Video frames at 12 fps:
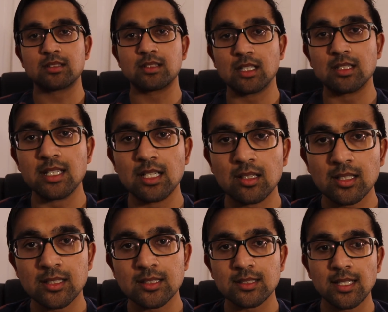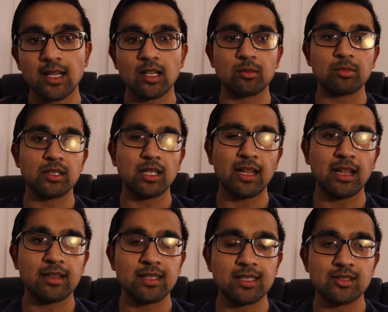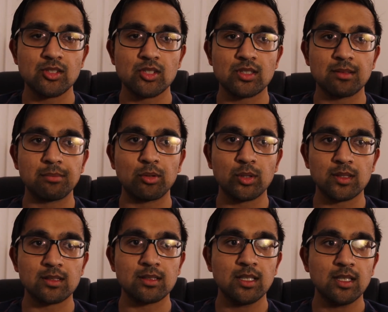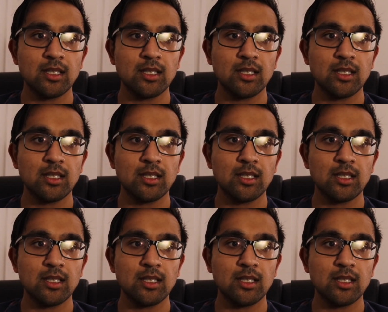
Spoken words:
deal is there. But I think it's just important